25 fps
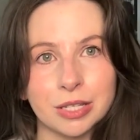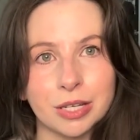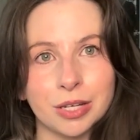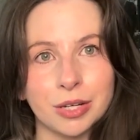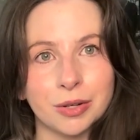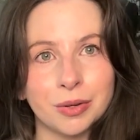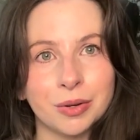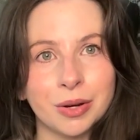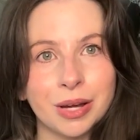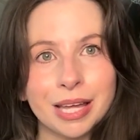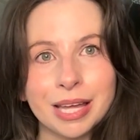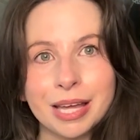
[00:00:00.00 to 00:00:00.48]

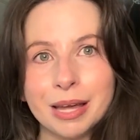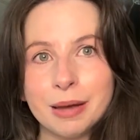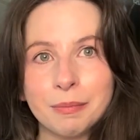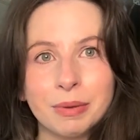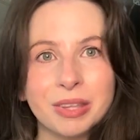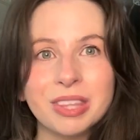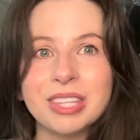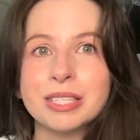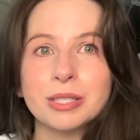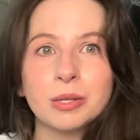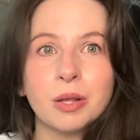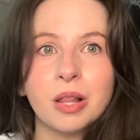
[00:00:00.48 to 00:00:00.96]
to.
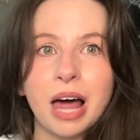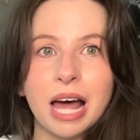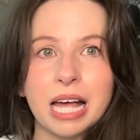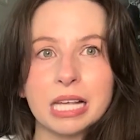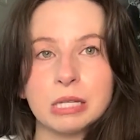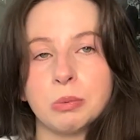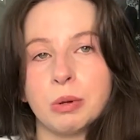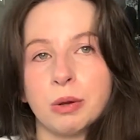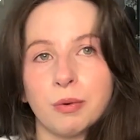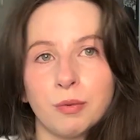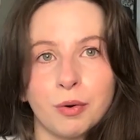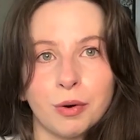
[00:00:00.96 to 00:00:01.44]
But this will
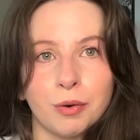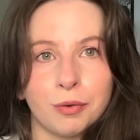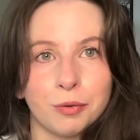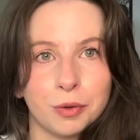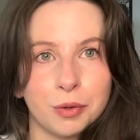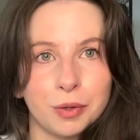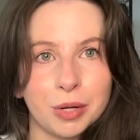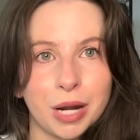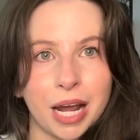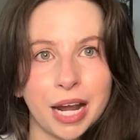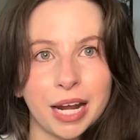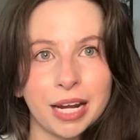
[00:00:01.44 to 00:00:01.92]
last me for a
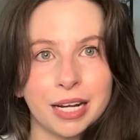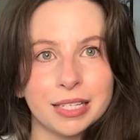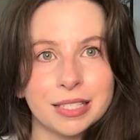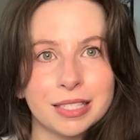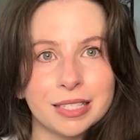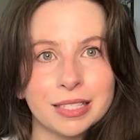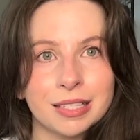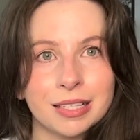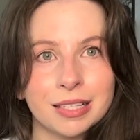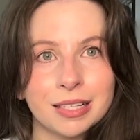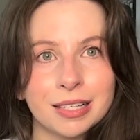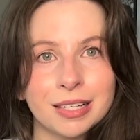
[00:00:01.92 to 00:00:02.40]
few
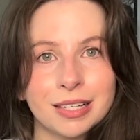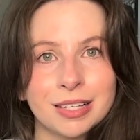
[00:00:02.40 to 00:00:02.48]
days.